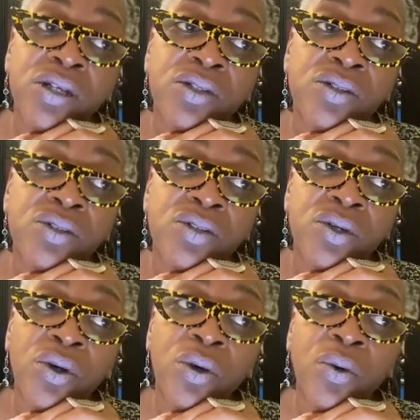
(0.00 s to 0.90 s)

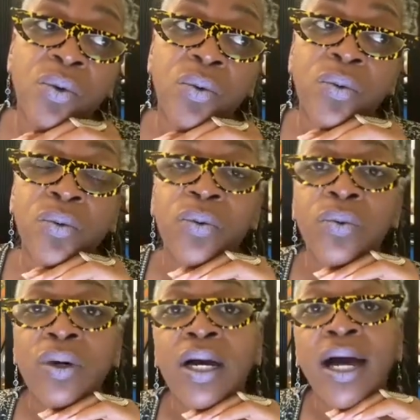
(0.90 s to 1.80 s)
So
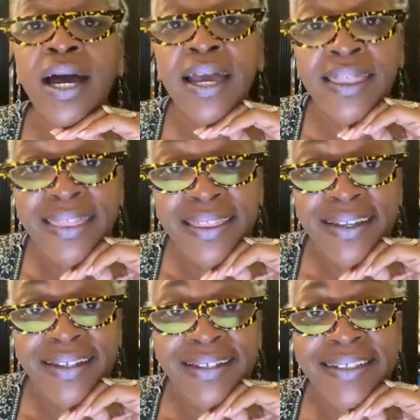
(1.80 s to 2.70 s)
I
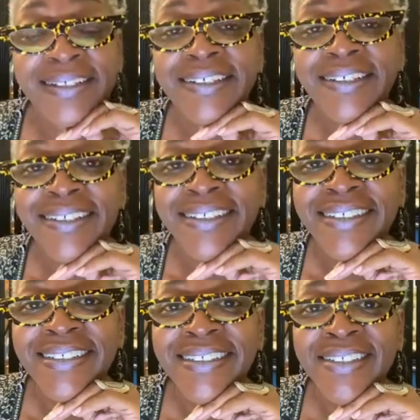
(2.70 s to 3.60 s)

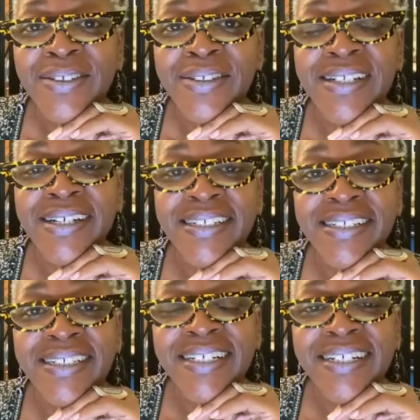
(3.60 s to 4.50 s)
think you stand a
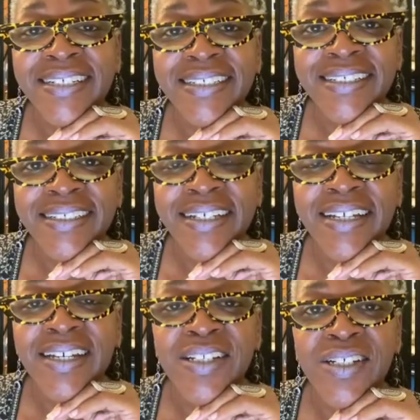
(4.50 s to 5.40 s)
chance at
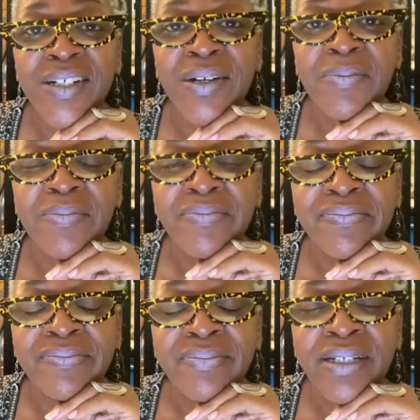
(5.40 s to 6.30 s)
catching up
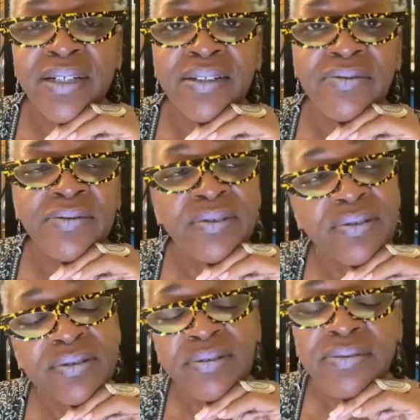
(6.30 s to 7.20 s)
and
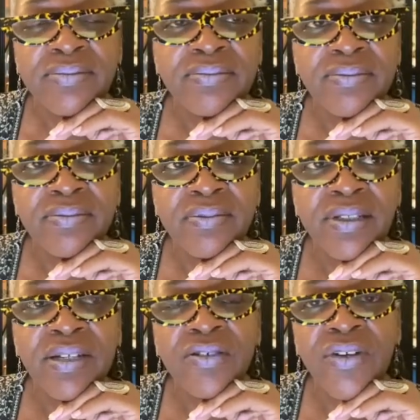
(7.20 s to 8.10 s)

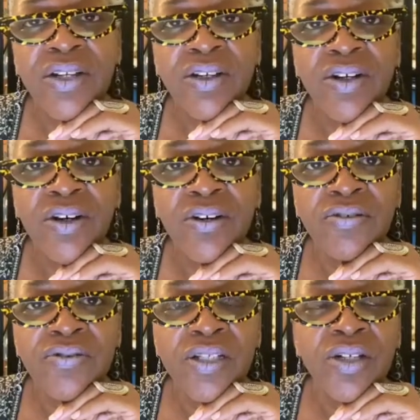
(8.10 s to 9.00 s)
getting around the
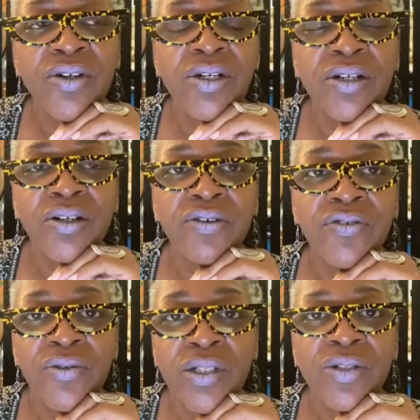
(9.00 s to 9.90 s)
curve, the learning curve.
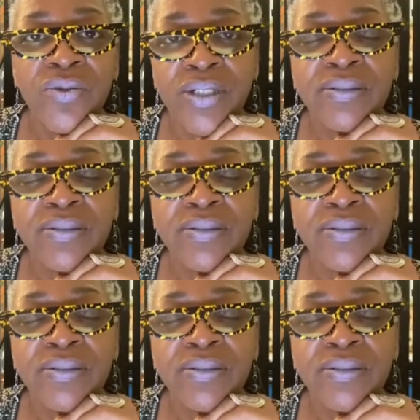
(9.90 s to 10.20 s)
You can do it.